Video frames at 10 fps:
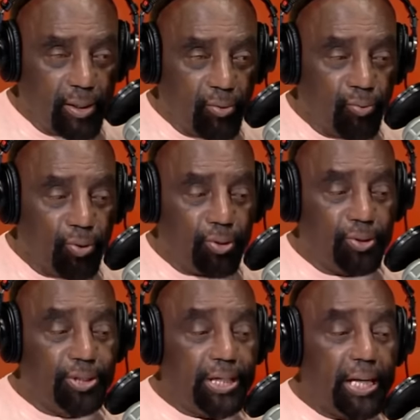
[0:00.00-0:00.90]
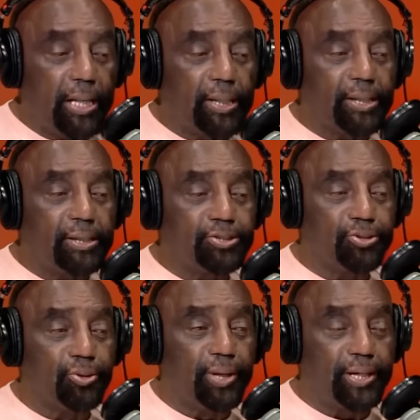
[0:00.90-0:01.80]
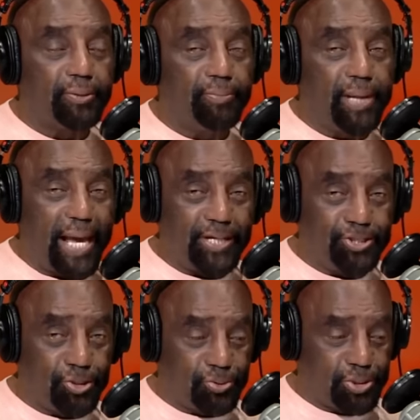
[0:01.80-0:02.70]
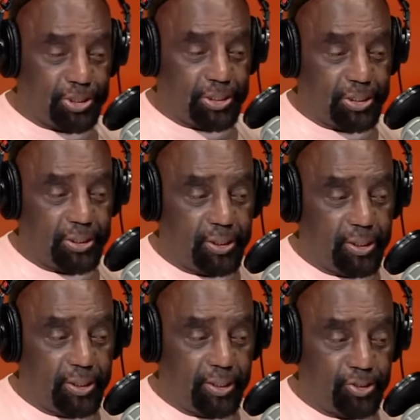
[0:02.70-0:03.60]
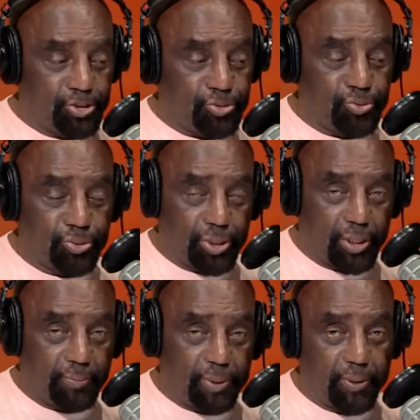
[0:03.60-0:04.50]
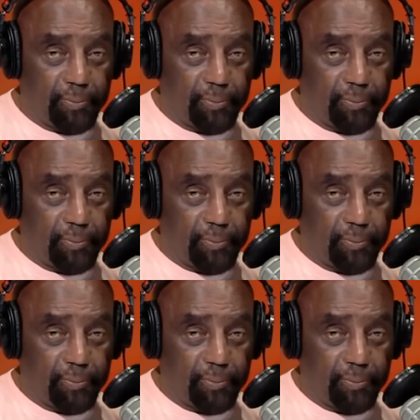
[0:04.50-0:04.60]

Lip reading: work daily so that the blacks don't see that they're screwed up.